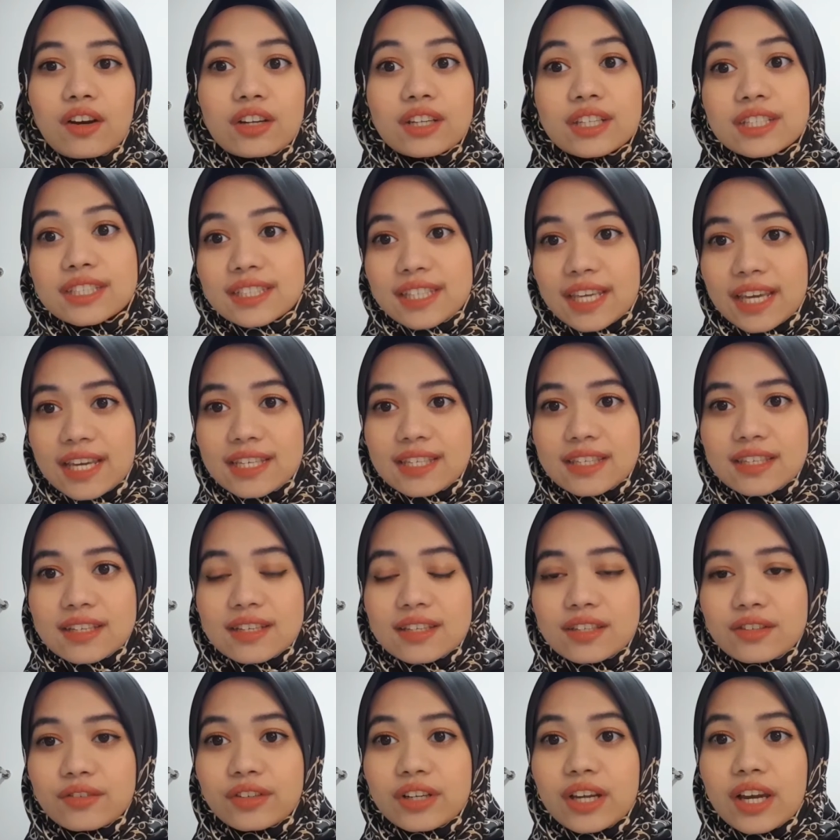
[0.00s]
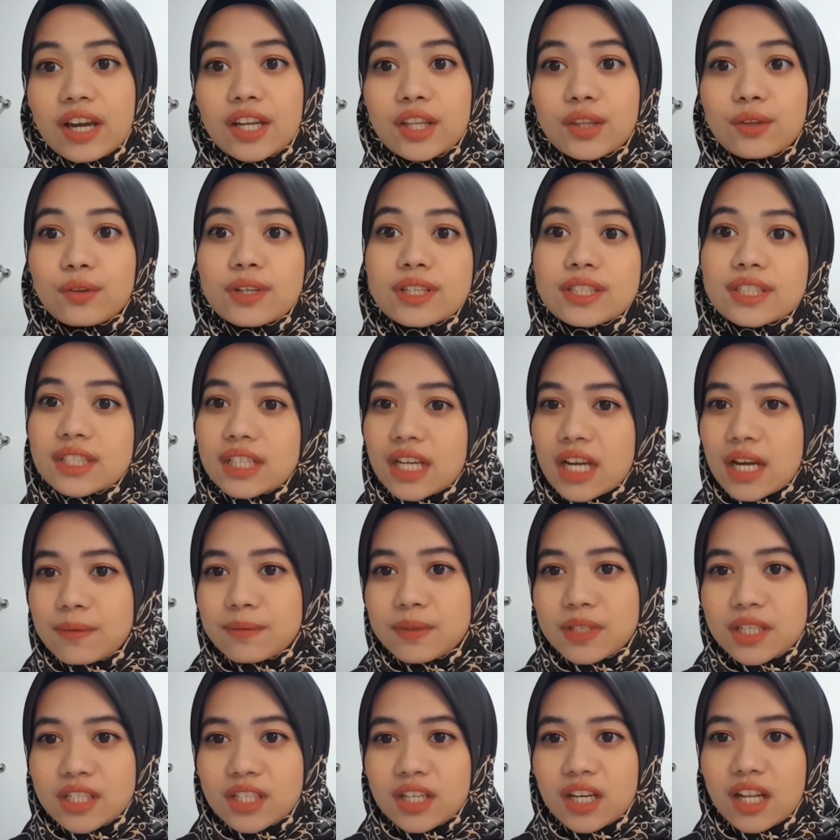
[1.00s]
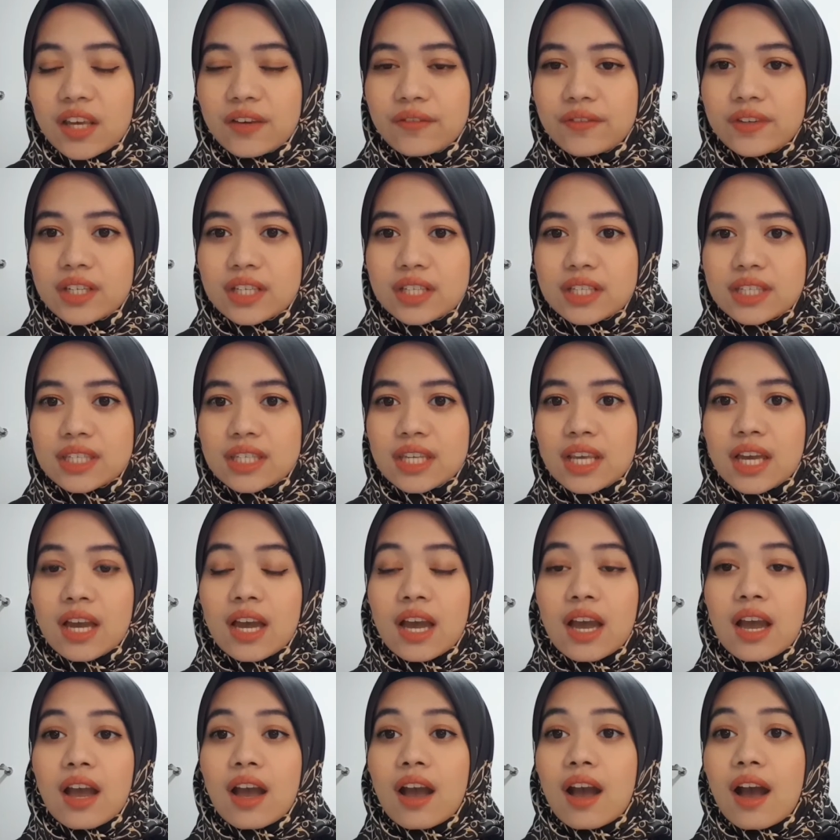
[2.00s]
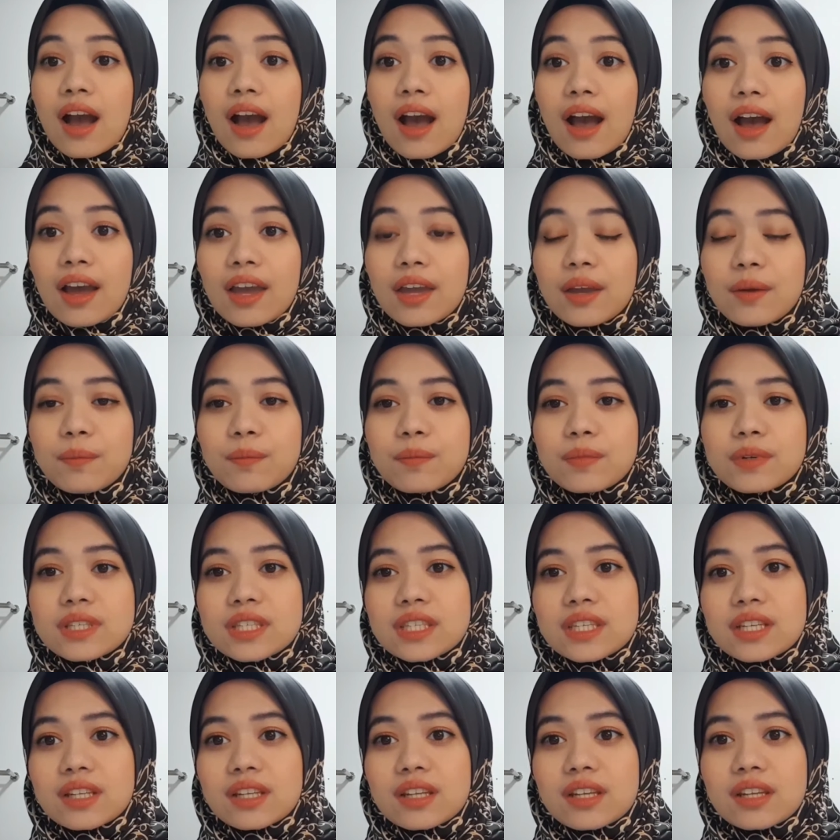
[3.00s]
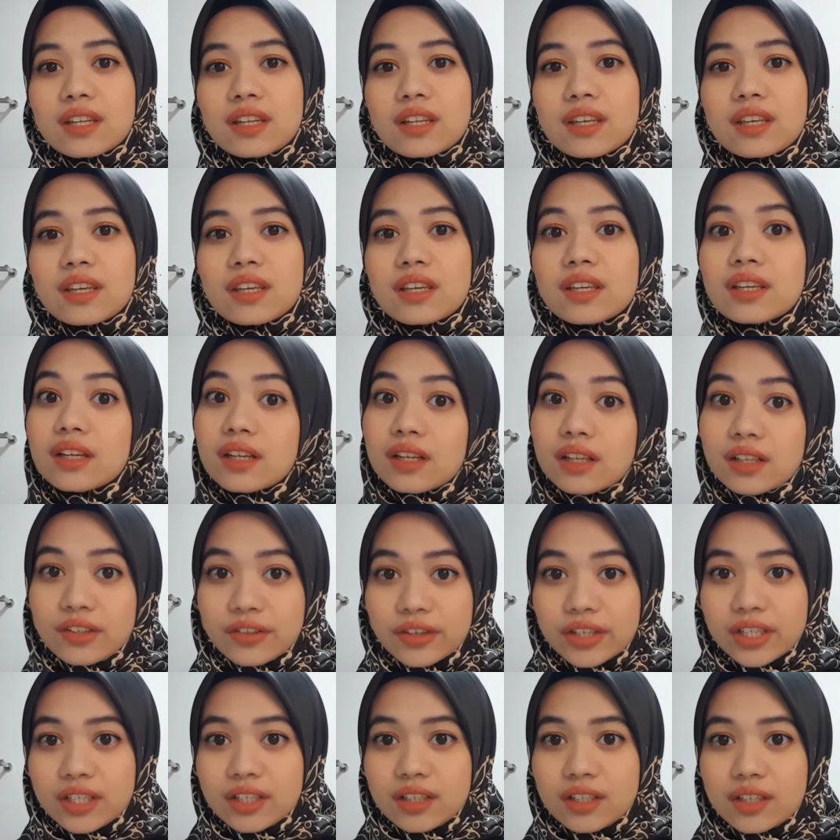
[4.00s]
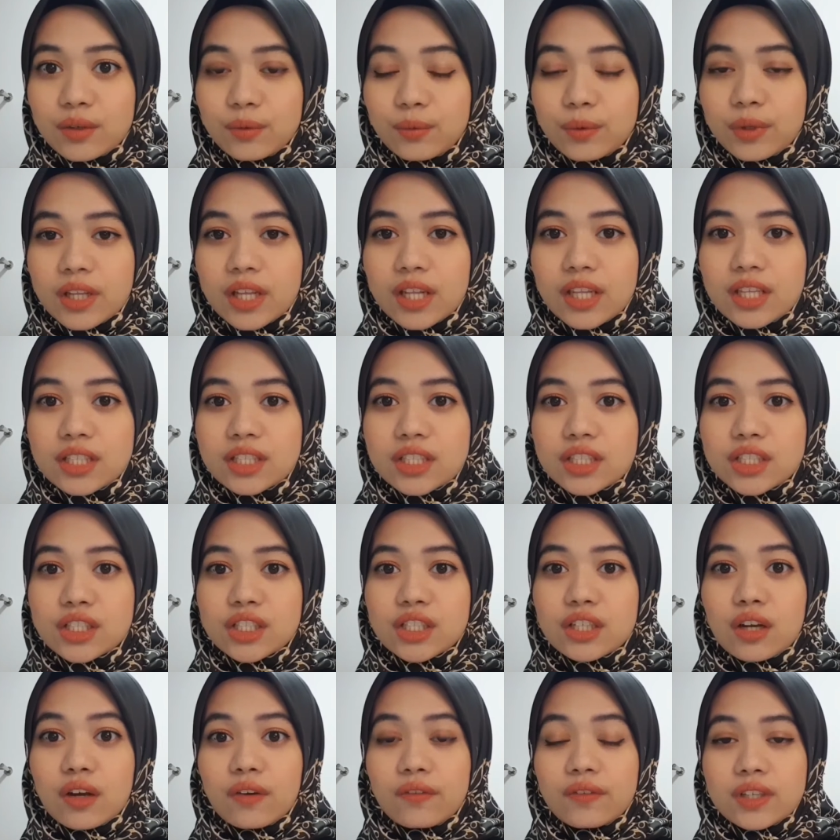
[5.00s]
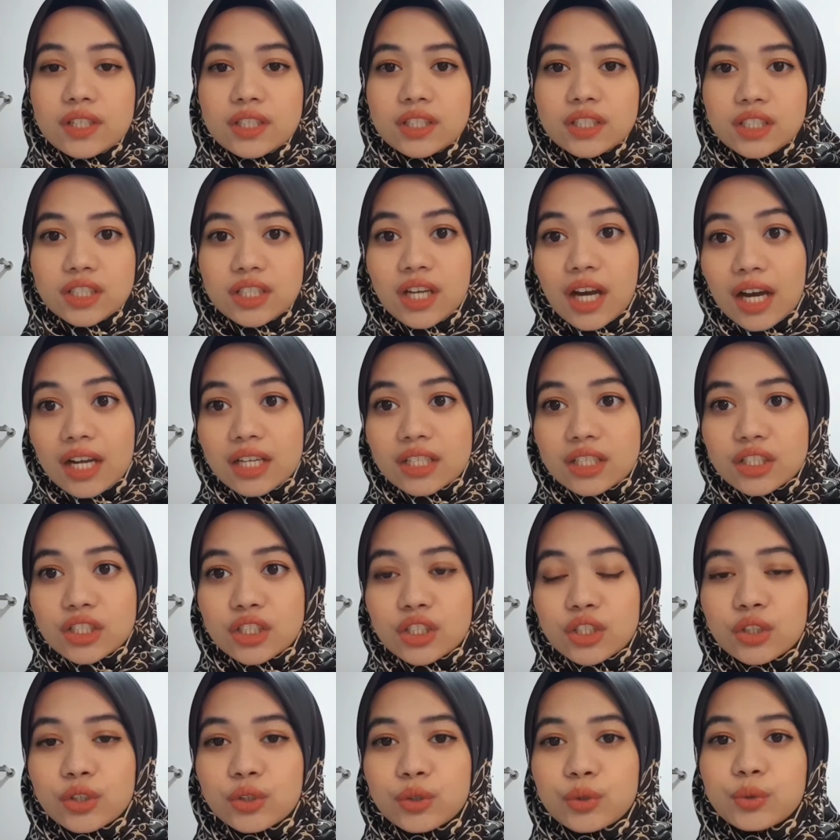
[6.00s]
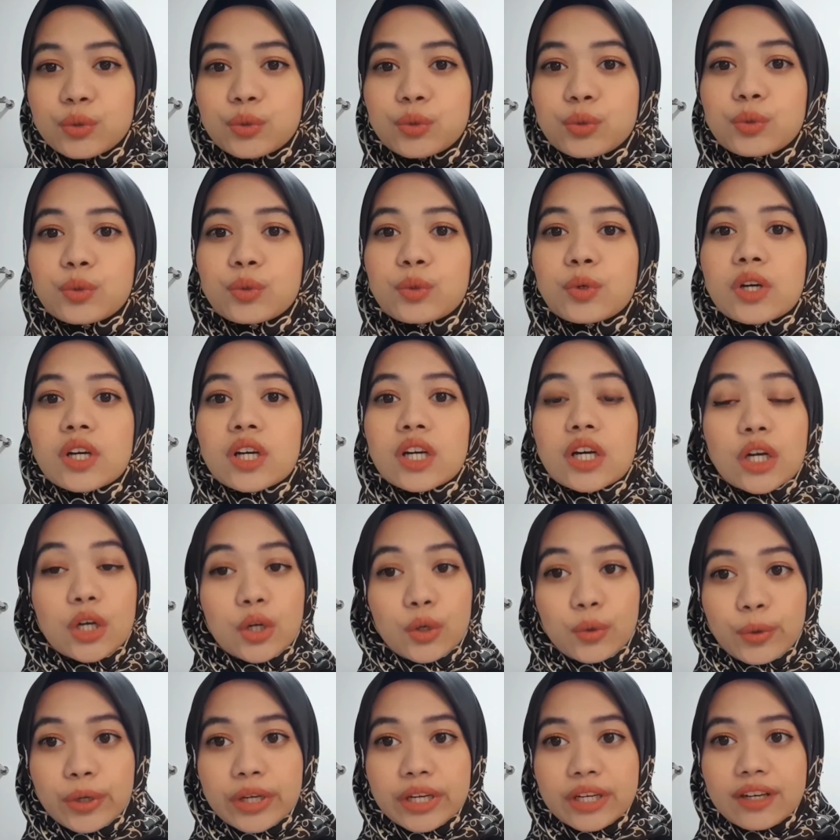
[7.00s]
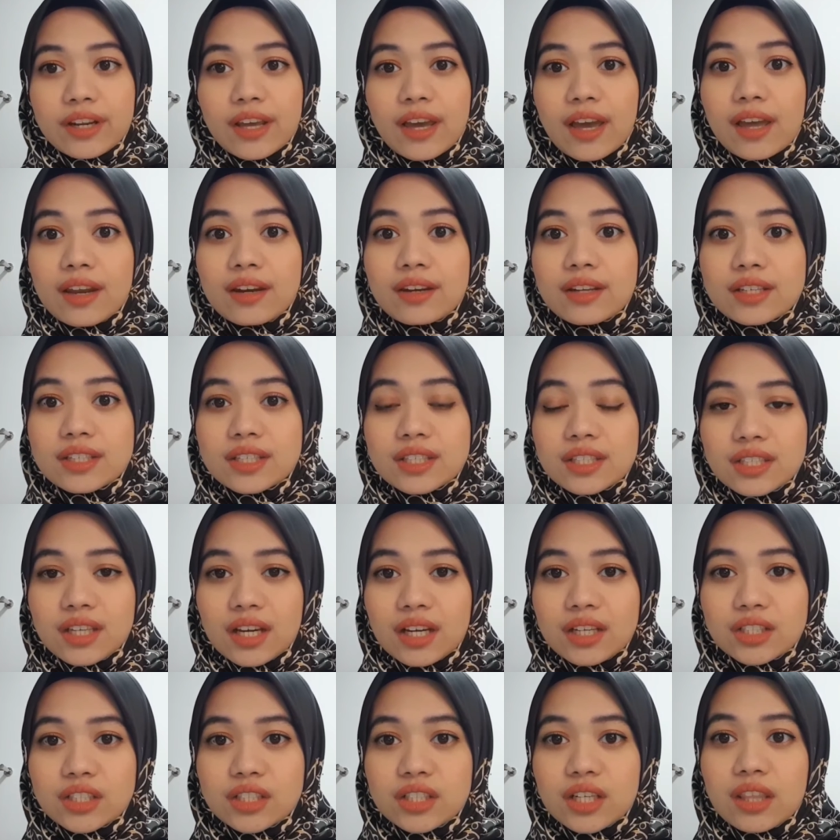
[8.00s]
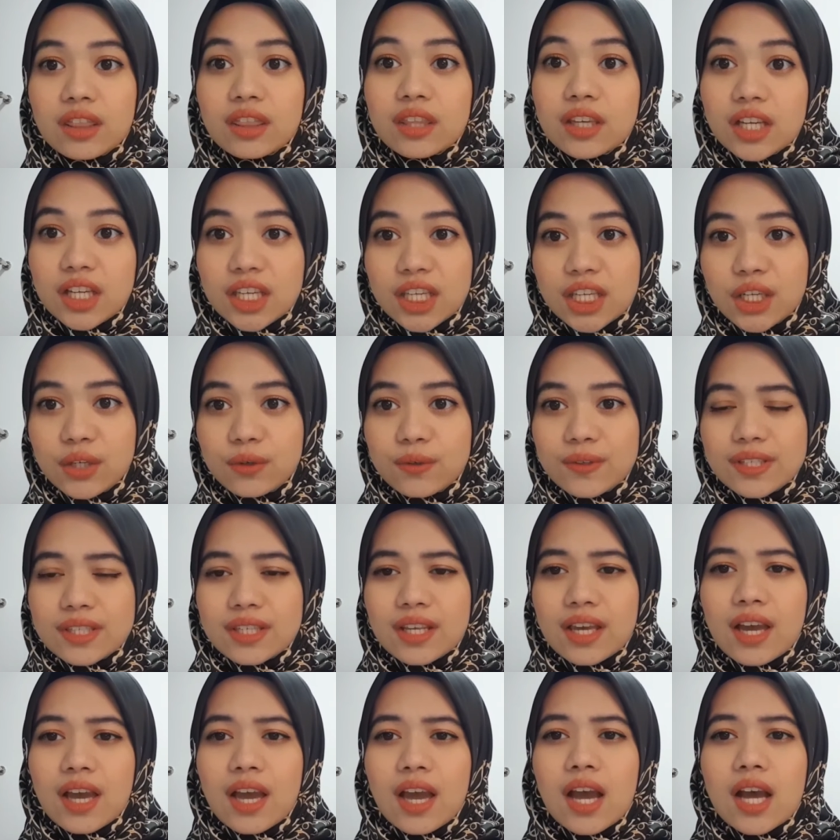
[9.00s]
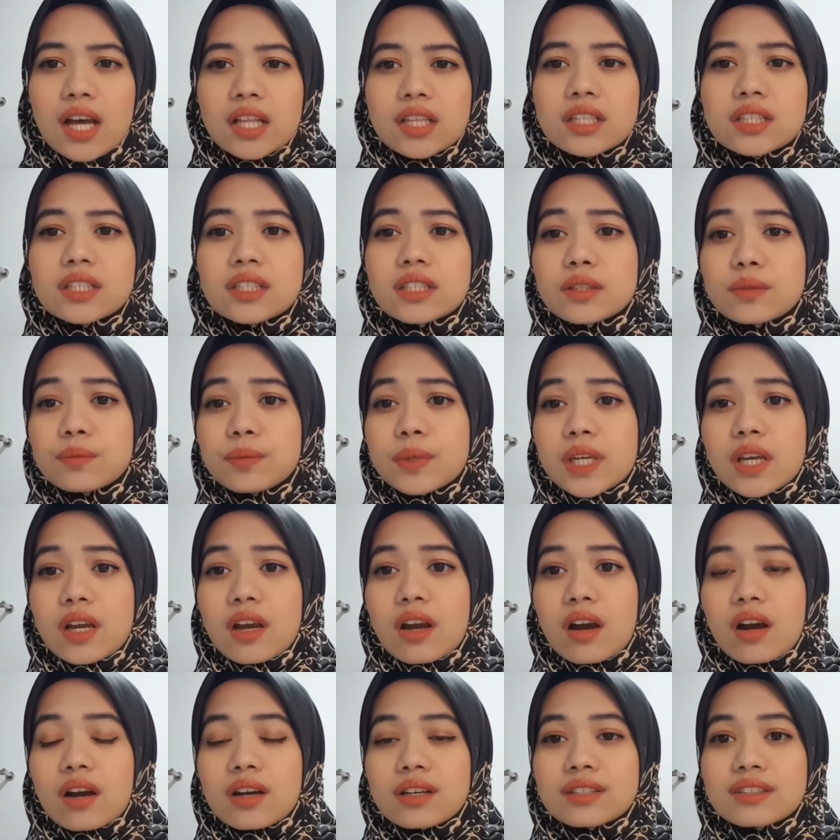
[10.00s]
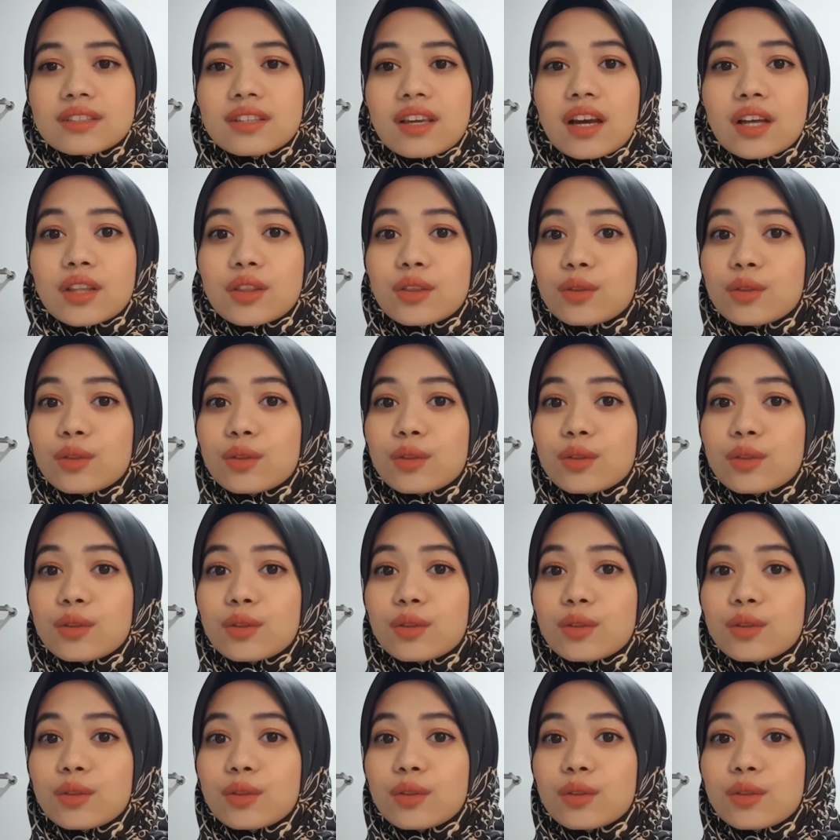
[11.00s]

these cases regarding to the circumstantial evidence. I personally agreed with the decision of the judge to acquit and discharge the accused. This is because there are